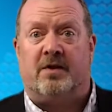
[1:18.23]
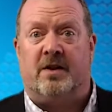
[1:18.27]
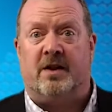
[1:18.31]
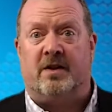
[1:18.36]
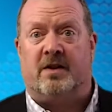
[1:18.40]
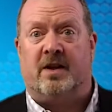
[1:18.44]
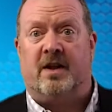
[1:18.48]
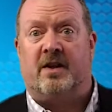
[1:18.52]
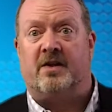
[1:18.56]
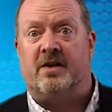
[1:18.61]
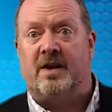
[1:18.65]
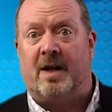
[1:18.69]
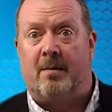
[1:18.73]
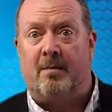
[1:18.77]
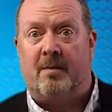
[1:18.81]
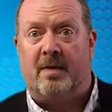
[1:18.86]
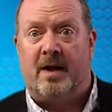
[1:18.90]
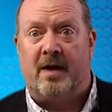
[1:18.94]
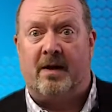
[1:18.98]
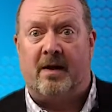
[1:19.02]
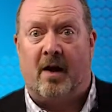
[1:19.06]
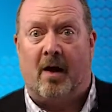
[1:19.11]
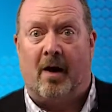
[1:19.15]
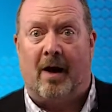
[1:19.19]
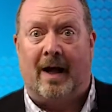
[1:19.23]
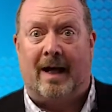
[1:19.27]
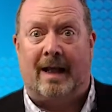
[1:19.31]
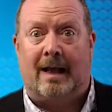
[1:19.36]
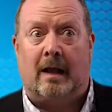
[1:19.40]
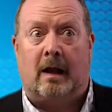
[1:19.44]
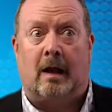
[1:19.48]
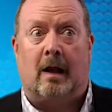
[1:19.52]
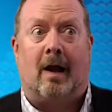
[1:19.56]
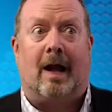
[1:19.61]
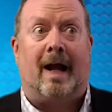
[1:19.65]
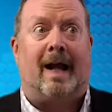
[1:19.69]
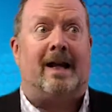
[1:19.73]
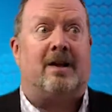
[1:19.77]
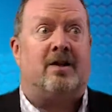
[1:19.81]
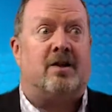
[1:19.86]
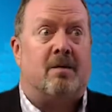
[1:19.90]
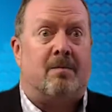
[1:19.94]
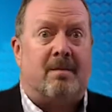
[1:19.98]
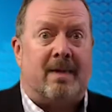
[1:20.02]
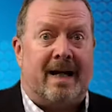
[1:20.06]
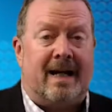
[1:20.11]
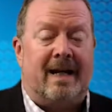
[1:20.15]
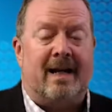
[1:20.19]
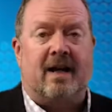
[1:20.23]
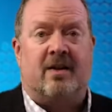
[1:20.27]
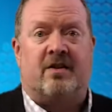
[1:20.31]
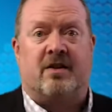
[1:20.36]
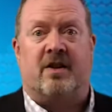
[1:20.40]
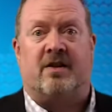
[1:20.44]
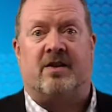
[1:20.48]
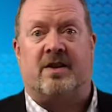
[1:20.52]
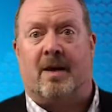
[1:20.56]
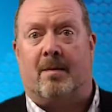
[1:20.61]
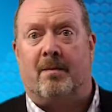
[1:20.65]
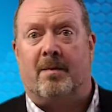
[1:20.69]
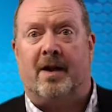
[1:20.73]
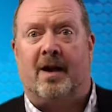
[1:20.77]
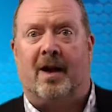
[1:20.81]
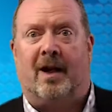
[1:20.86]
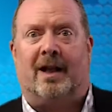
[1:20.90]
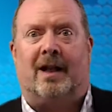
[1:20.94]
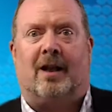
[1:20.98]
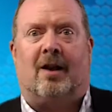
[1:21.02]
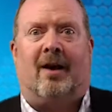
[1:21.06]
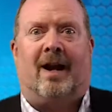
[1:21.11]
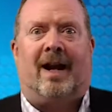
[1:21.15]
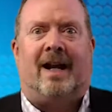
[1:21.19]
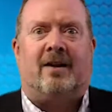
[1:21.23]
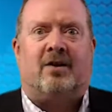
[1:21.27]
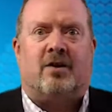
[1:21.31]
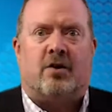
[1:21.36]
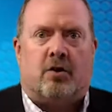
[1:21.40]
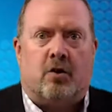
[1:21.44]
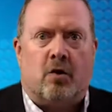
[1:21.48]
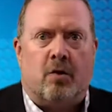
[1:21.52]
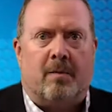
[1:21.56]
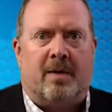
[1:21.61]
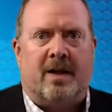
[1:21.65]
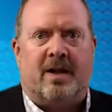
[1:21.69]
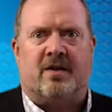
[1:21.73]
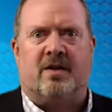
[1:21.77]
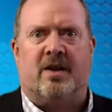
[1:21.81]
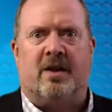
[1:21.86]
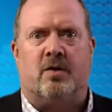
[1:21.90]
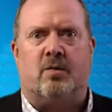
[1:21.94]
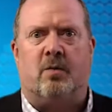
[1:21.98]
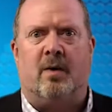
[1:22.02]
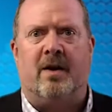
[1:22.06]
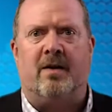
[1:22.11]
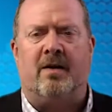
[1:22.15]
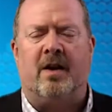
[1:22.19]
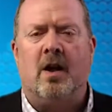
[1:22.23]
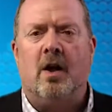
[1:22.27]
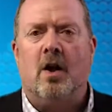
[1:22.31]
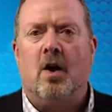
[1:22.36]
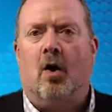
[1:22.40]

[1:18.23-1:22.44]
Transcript: Is this somebody that I'd like to meet? Is it somebody I'd like to do business with?